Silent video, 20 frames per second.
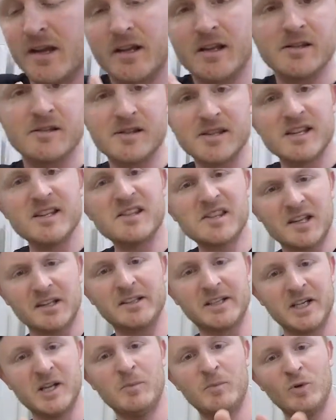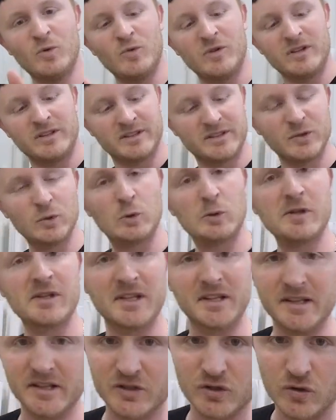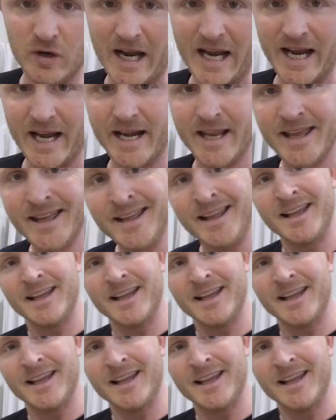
because these are the #1 tools of the trade.